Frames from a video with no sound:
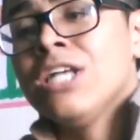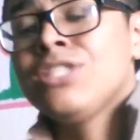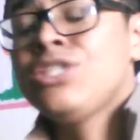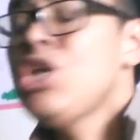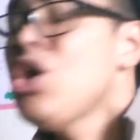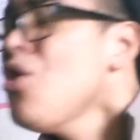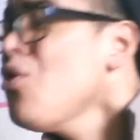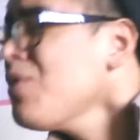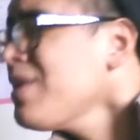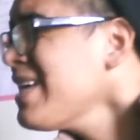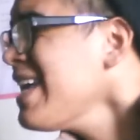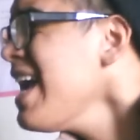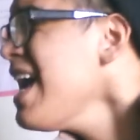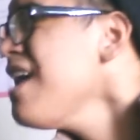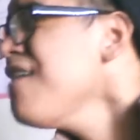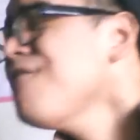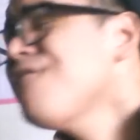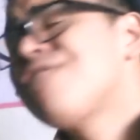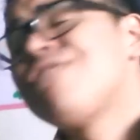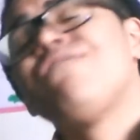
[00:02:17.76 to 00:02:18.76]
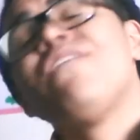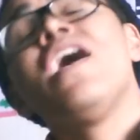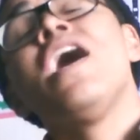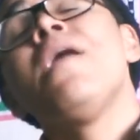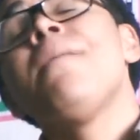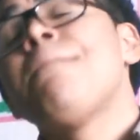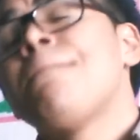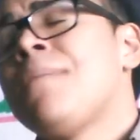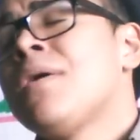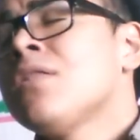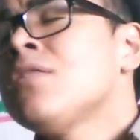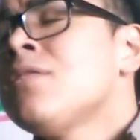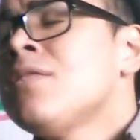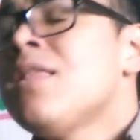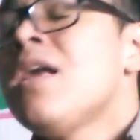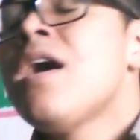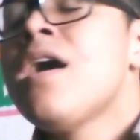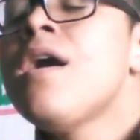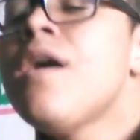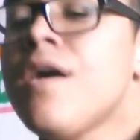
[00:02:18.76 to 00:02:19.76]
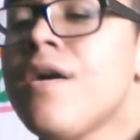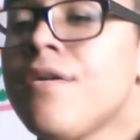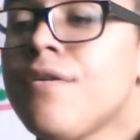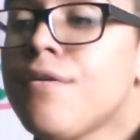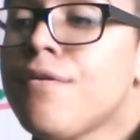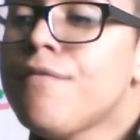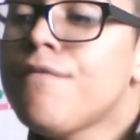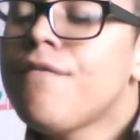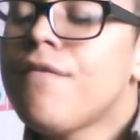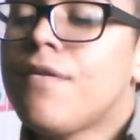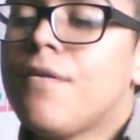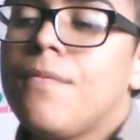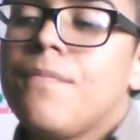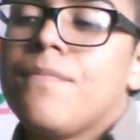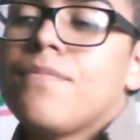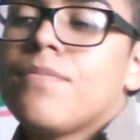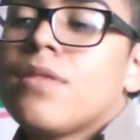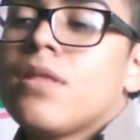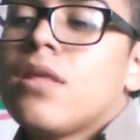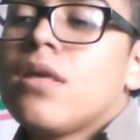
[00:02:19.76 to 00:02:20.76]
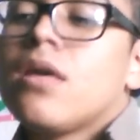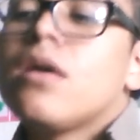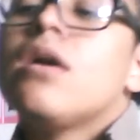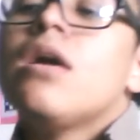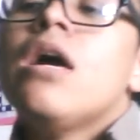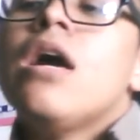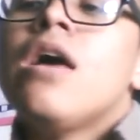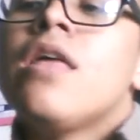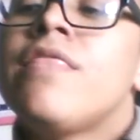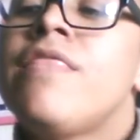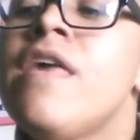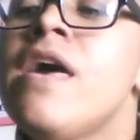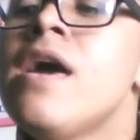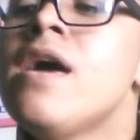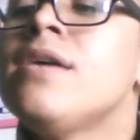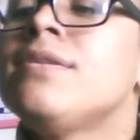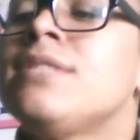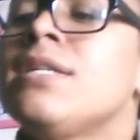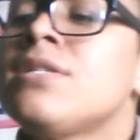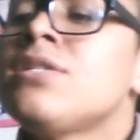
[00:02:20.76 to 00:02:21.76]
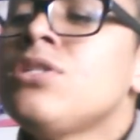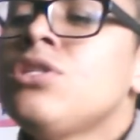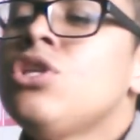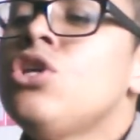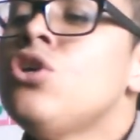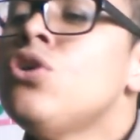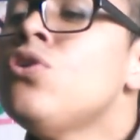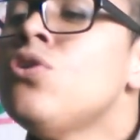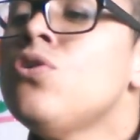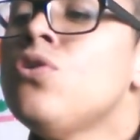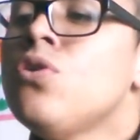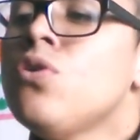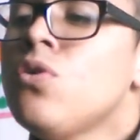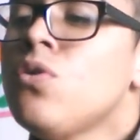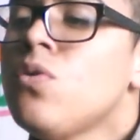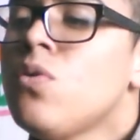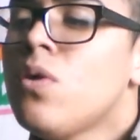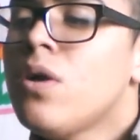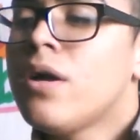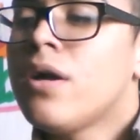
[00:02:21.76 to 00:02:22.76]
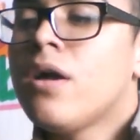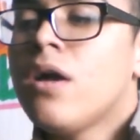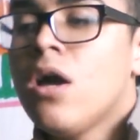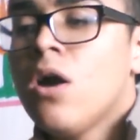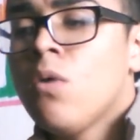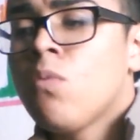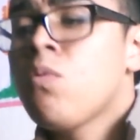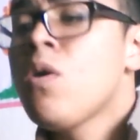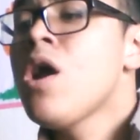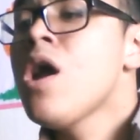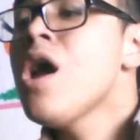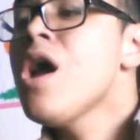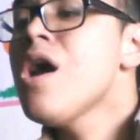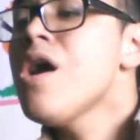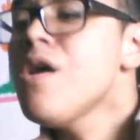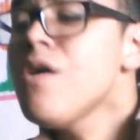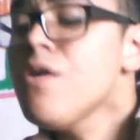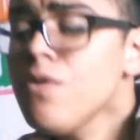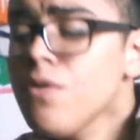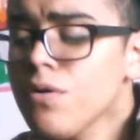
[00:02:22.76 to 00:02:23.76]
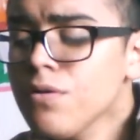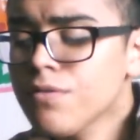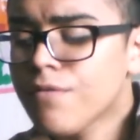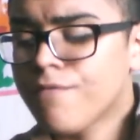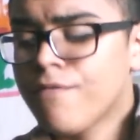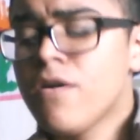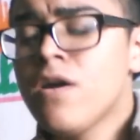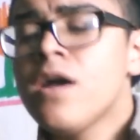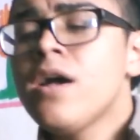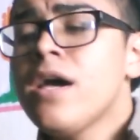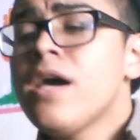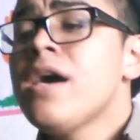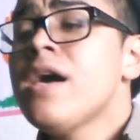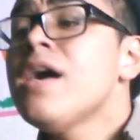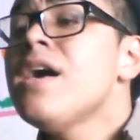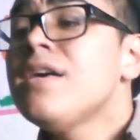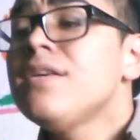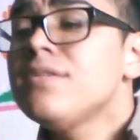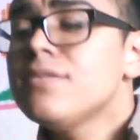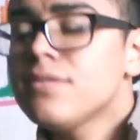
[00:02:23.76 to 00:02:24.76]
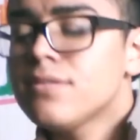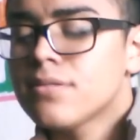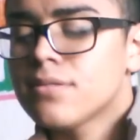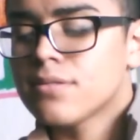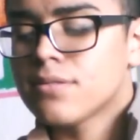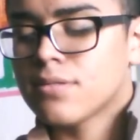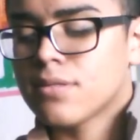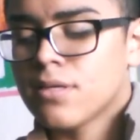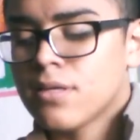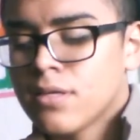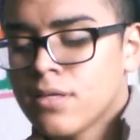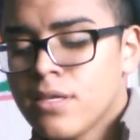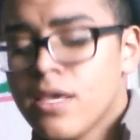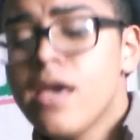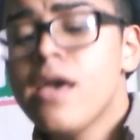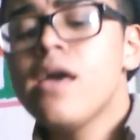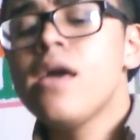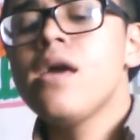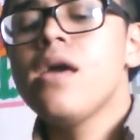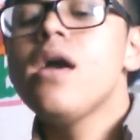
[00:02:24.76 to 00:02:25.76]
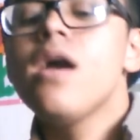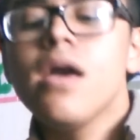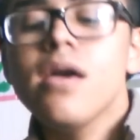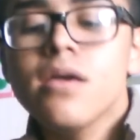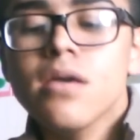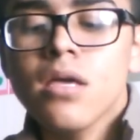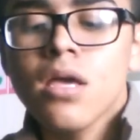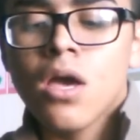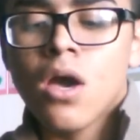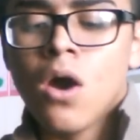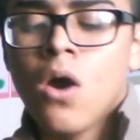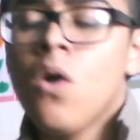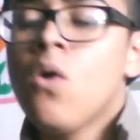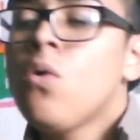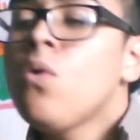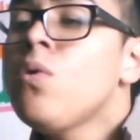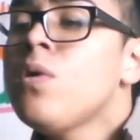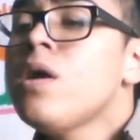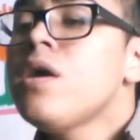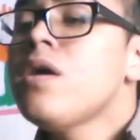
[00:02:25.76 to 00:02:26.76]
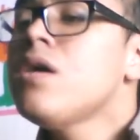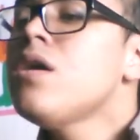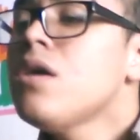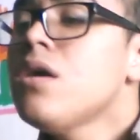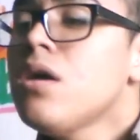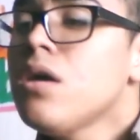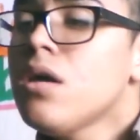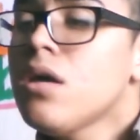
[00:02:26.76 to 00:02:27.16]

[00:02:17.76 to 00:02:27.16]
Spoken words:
Don't give up on love. There's a new world for us. Yeah. Oh yeah.